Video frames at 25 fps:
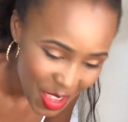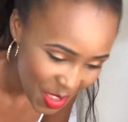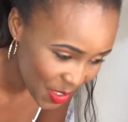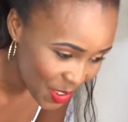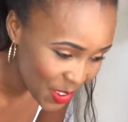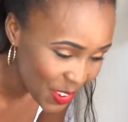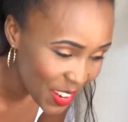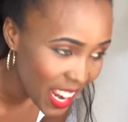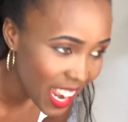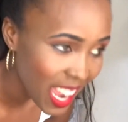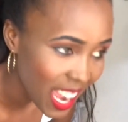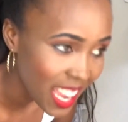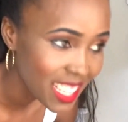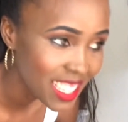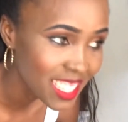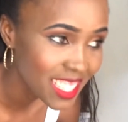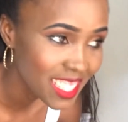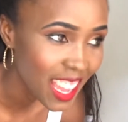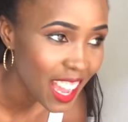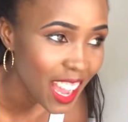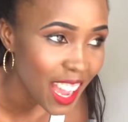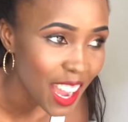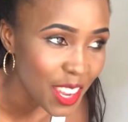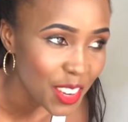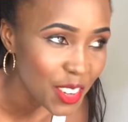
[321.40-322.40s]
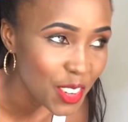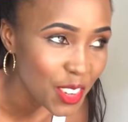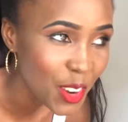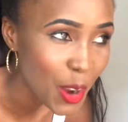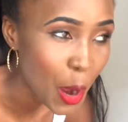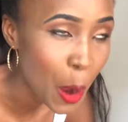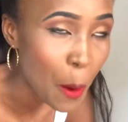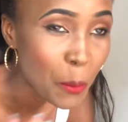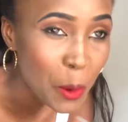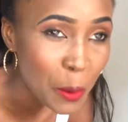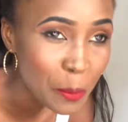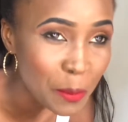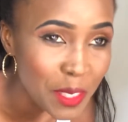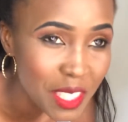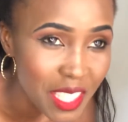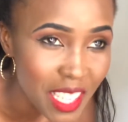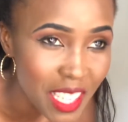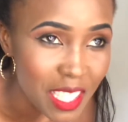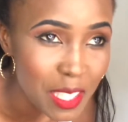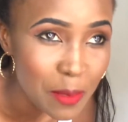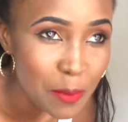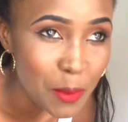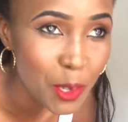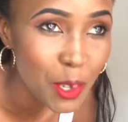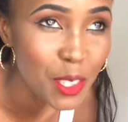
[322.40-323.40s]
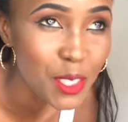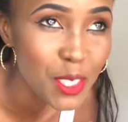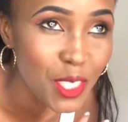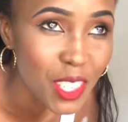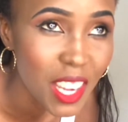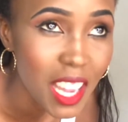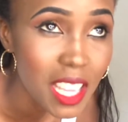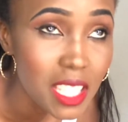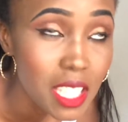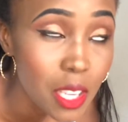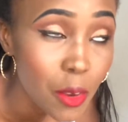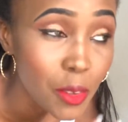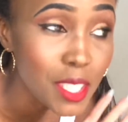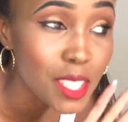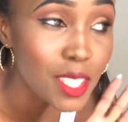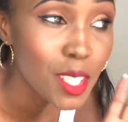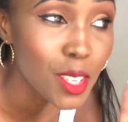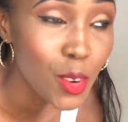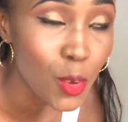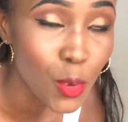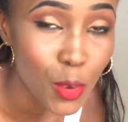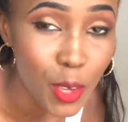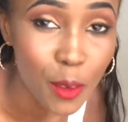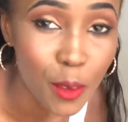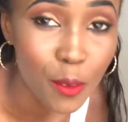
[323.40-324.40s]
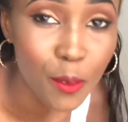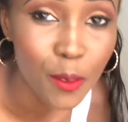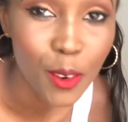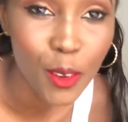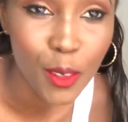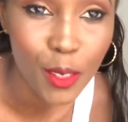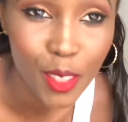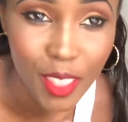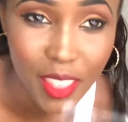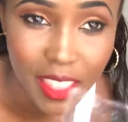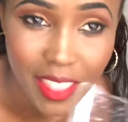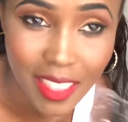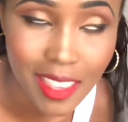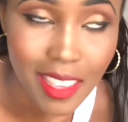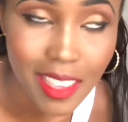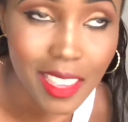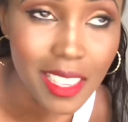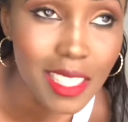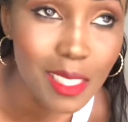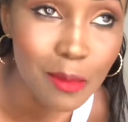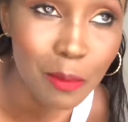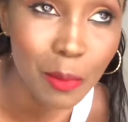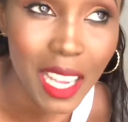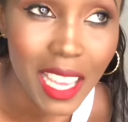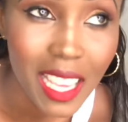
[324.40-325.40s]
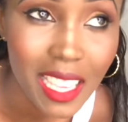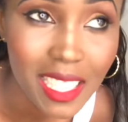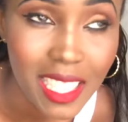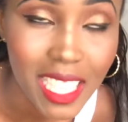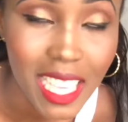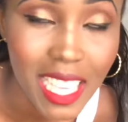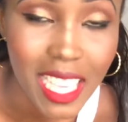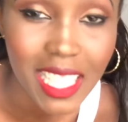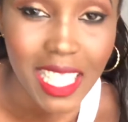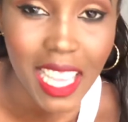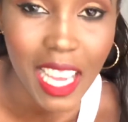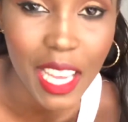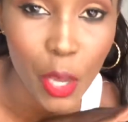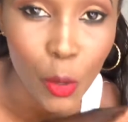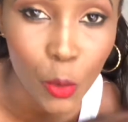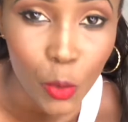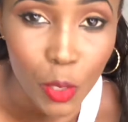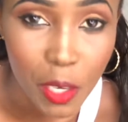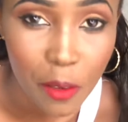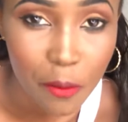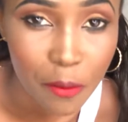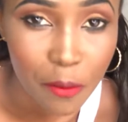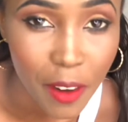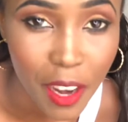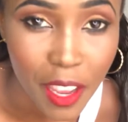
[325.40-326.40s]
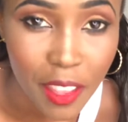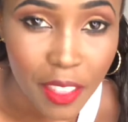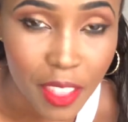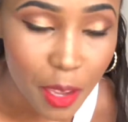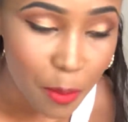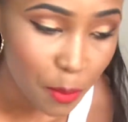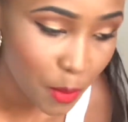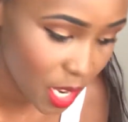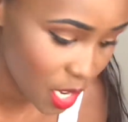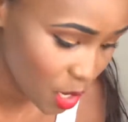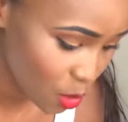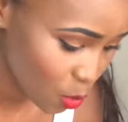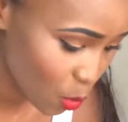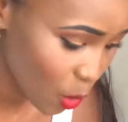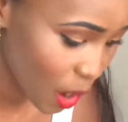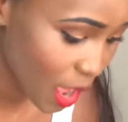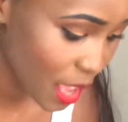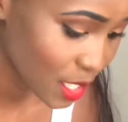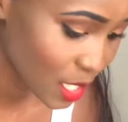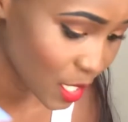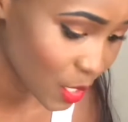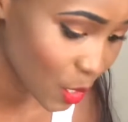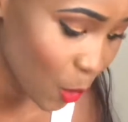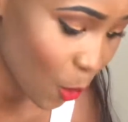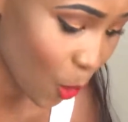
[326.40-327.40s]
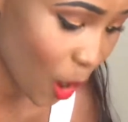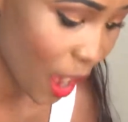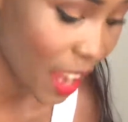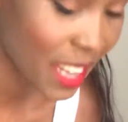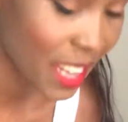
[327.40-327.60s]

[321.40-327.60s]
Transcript: You guys, yeah, I know I'm obsessed because you guys, I was looking for these blazers and I couldn't find them anywhere, so